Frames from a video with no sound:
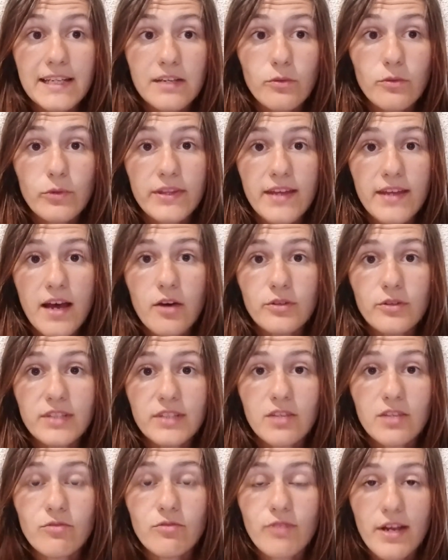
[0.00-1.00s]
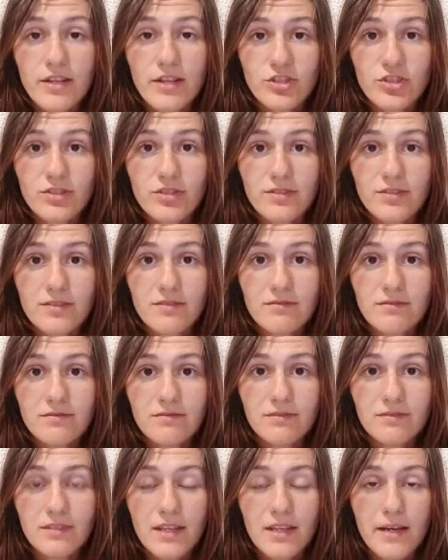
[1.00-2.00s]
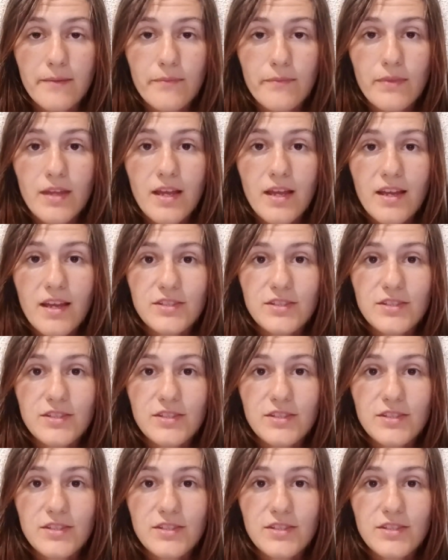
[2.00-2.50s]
without aggression. Yeah.